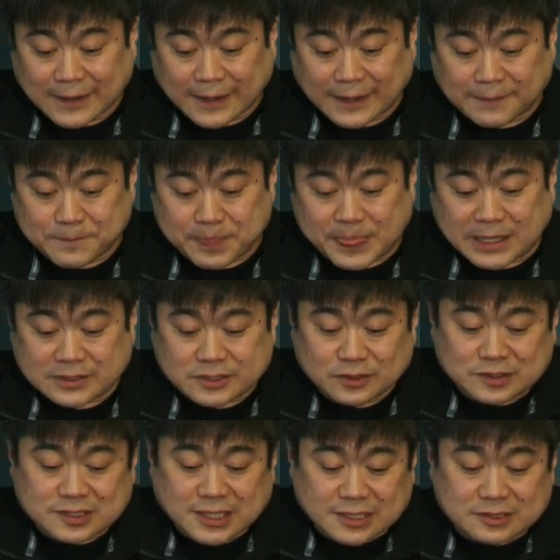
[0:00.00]
Um, and so
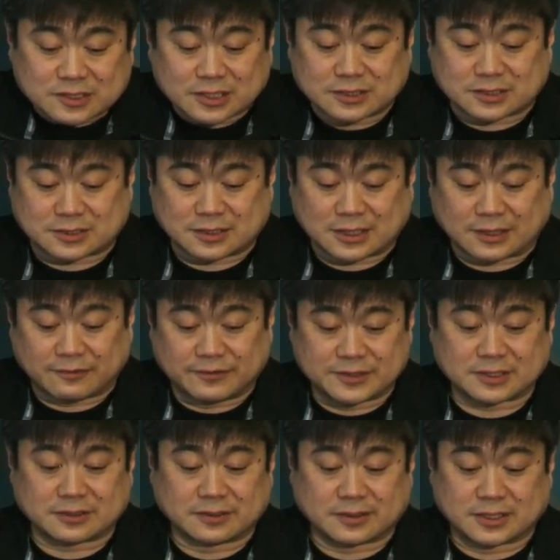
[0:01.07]
it's not just uh,
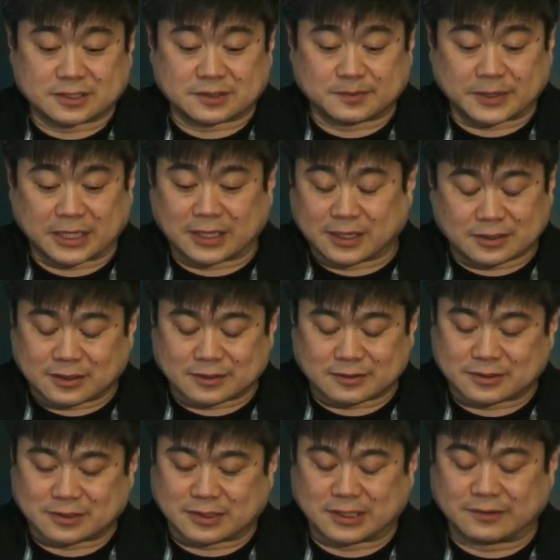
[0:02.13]
physical things, uh,
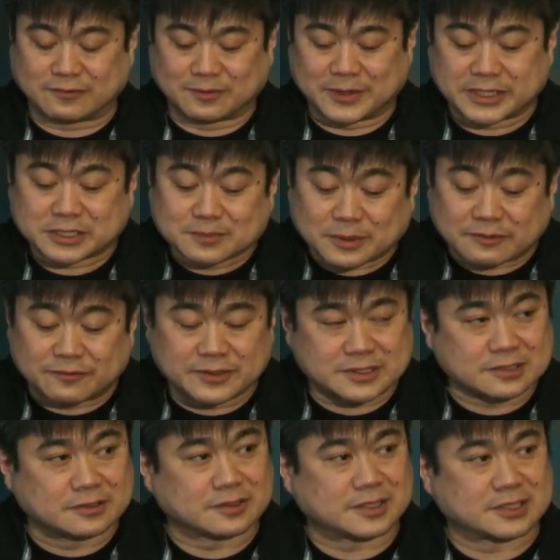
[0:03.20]
information, but
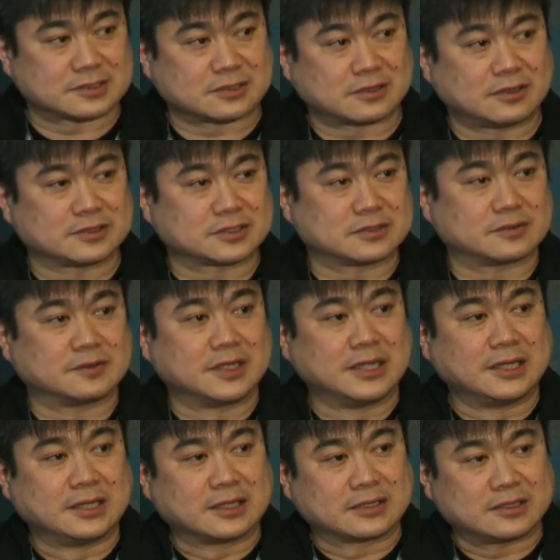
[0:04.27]
physical things are also
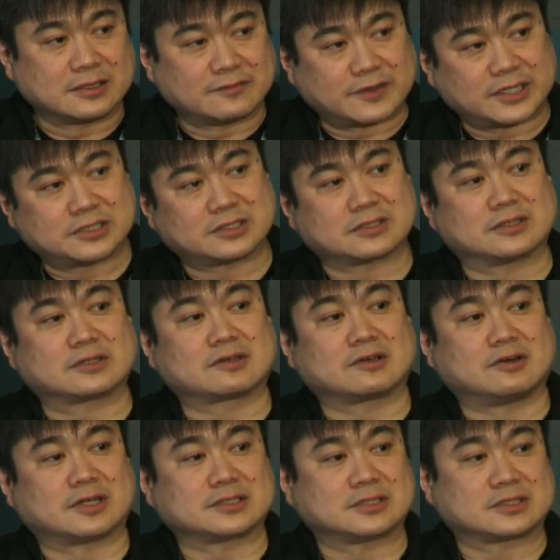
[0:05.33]
the innovation
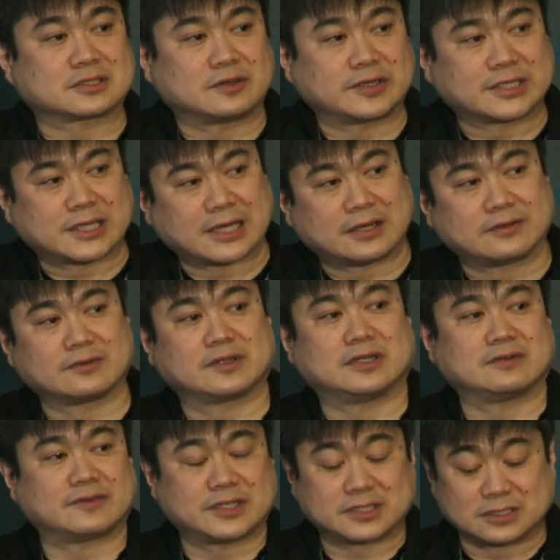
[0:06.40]
cost is going down, the
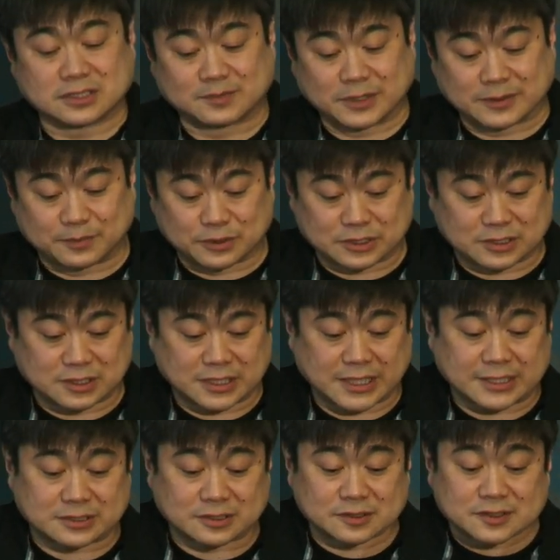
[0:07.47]
innovation is being pushed to the
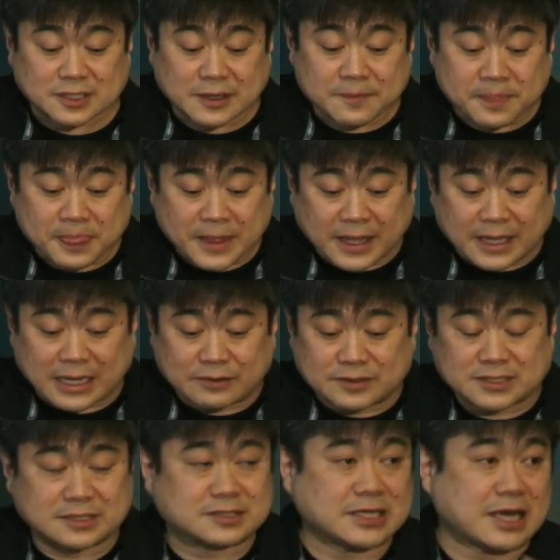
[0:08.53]
edges. And I would
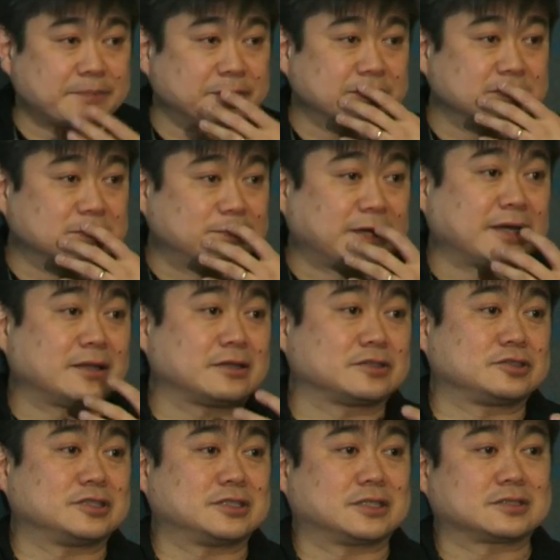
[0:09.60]
say it's happening to
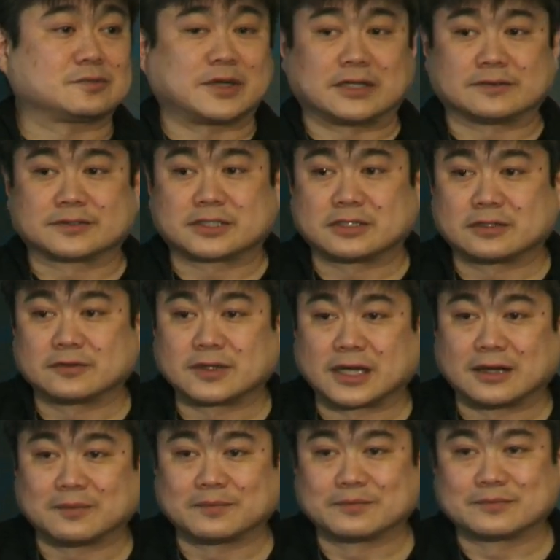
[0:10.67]
biology as well. So
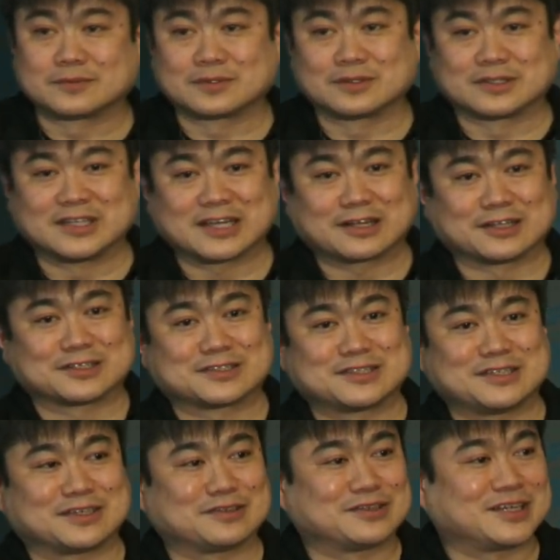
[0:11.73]
um, Nicholas
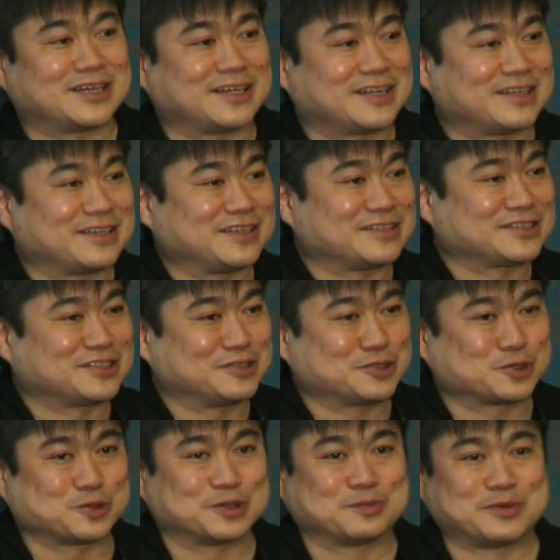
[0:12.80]
the other day in his
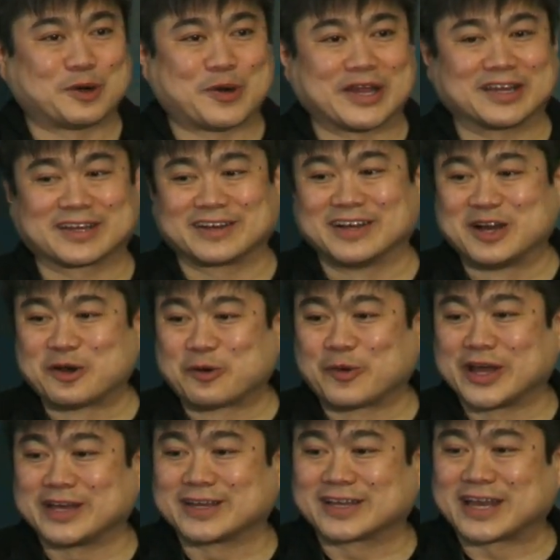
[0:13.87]
usual poetic
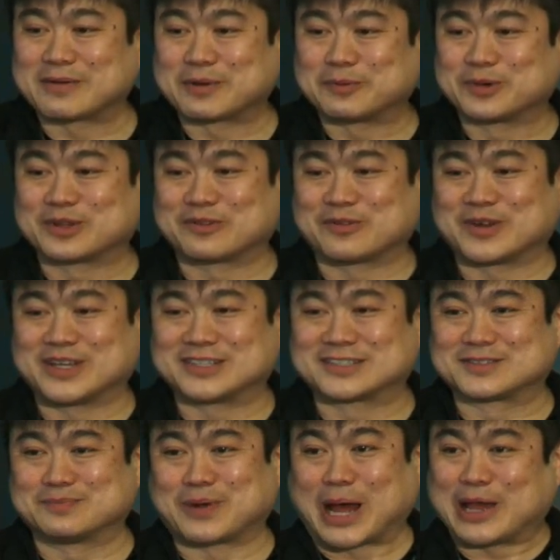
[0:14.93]
way came up with the
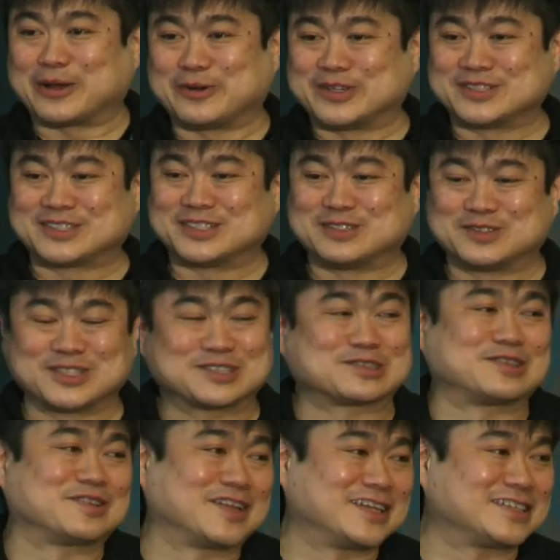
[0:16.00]
phrase bio is the new
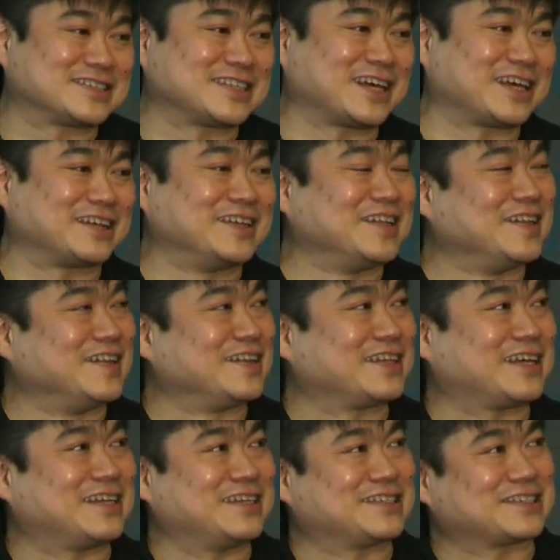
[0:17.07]
digital. And it's not
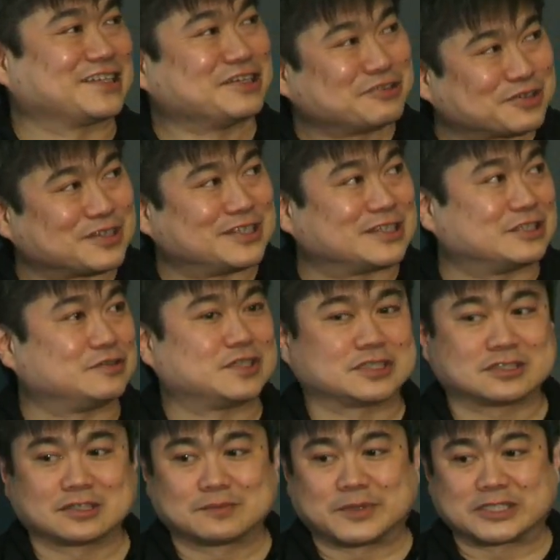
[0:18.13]
that it's literally the new
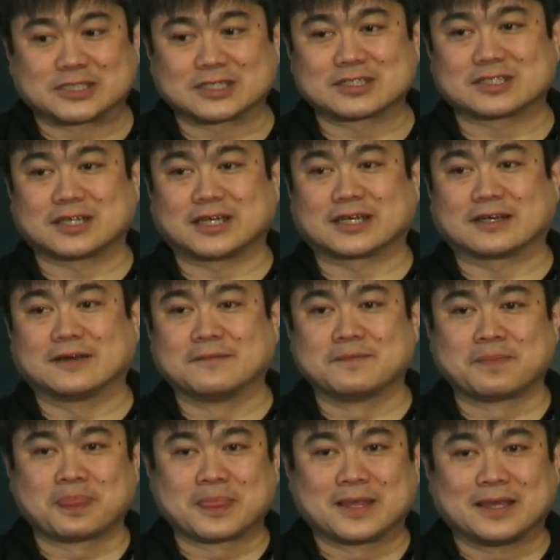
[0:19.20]
digital, but just like
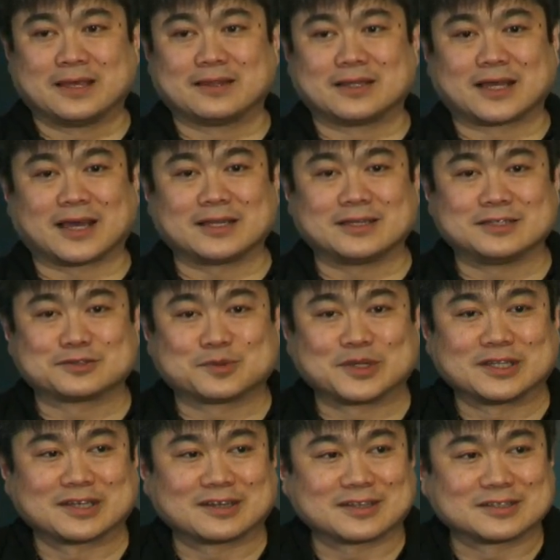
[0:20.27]
in the 90s
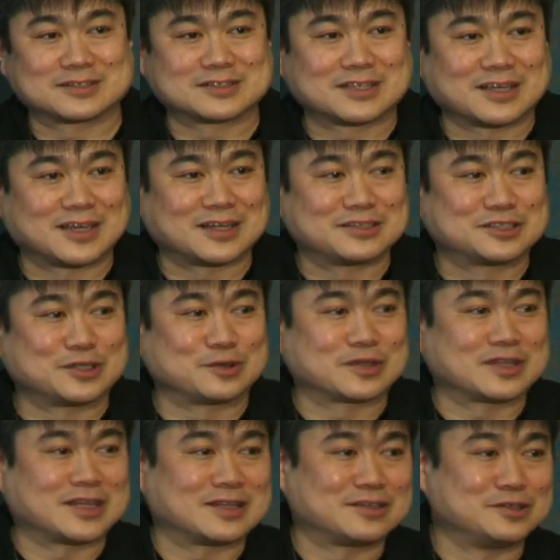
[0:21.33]
when Nicholas uh,
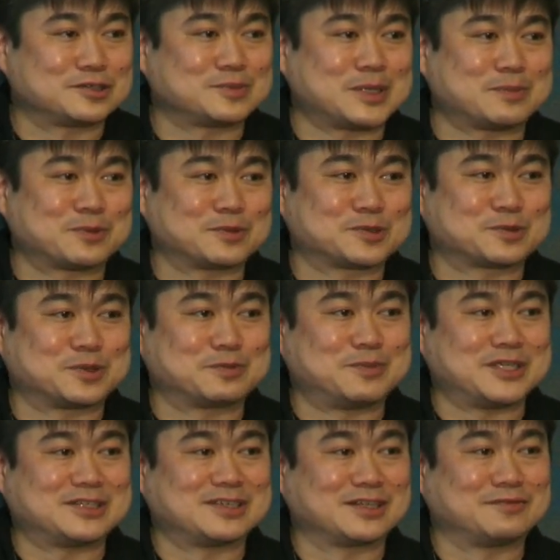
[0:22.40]
joked that newspapers would
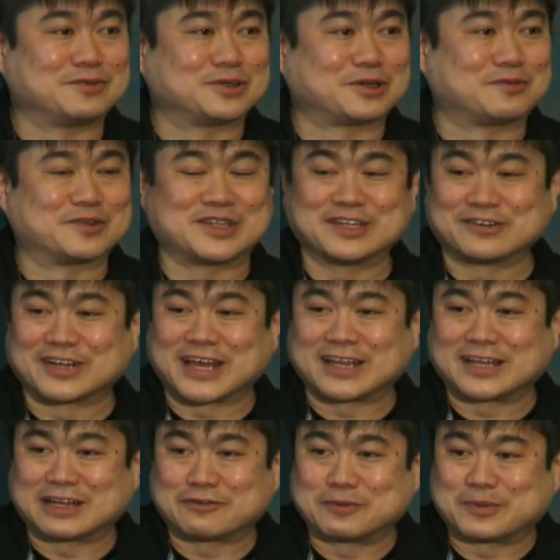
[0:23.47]
be delivered over the internet
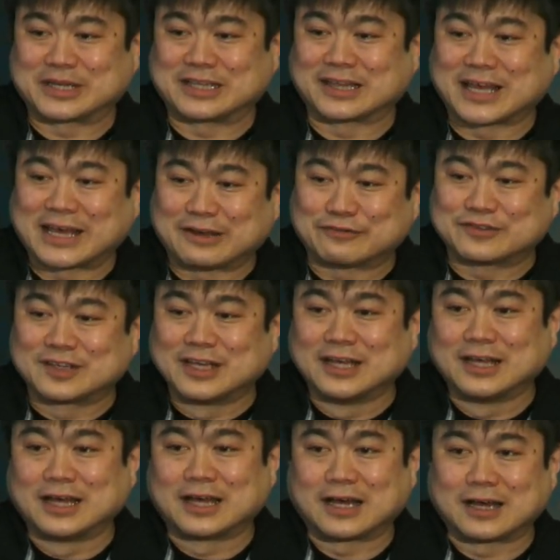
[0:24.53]
and everybody laughed,
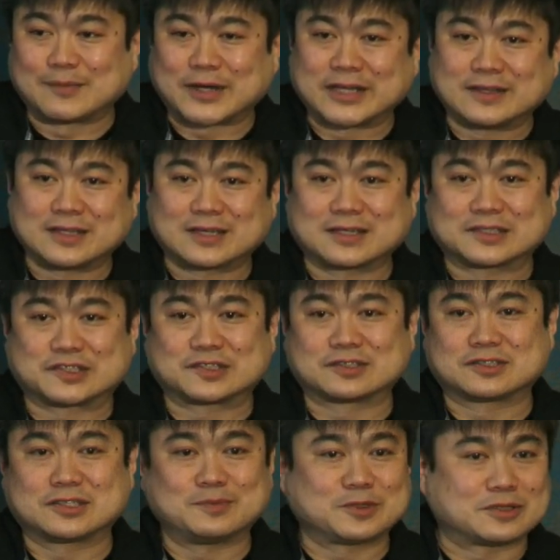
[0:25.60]
um, I think it's
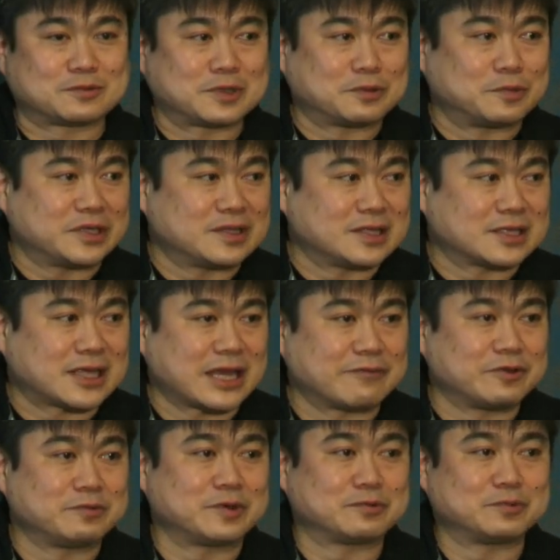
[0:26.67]
similar where we think
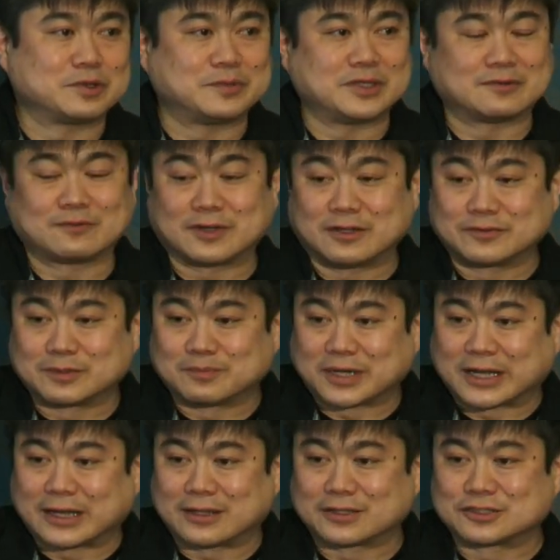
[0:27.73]
everyone will be involved in
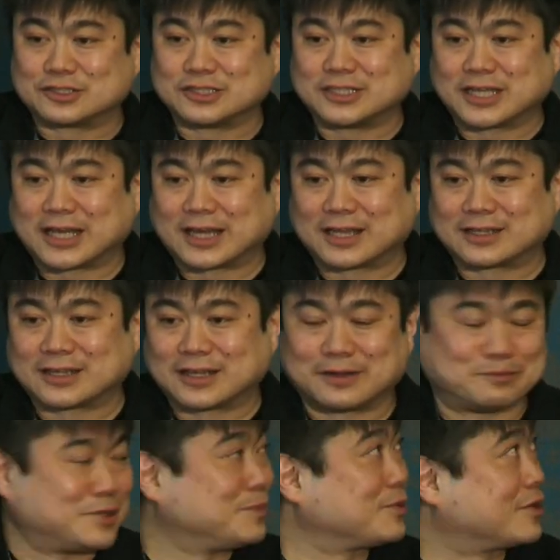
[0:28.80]
biology and um,
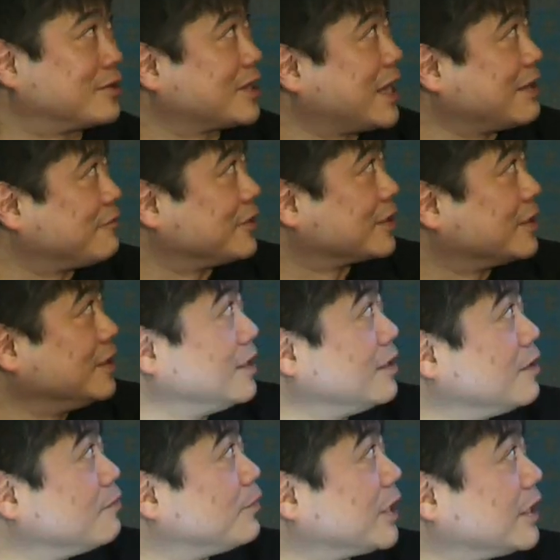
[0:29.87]
people are laughing.
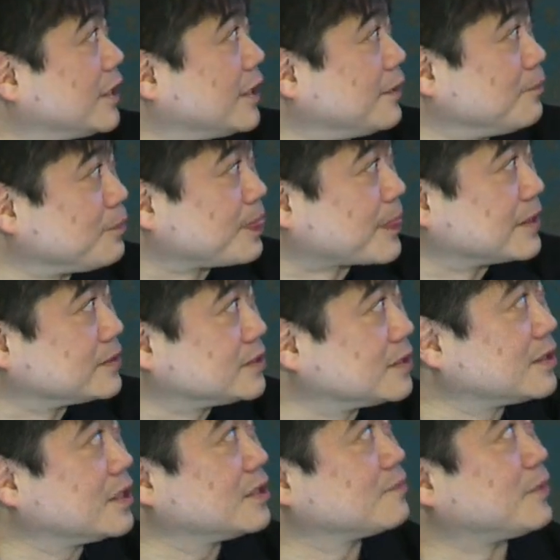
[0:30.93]
But um,
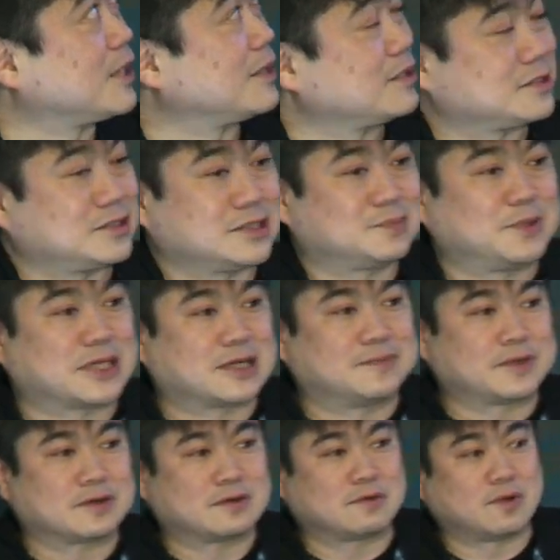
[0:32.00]
synthetic biology is
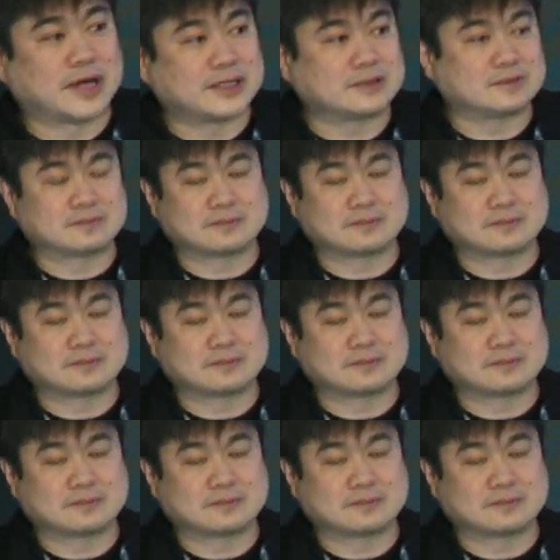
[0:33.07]
becoming quite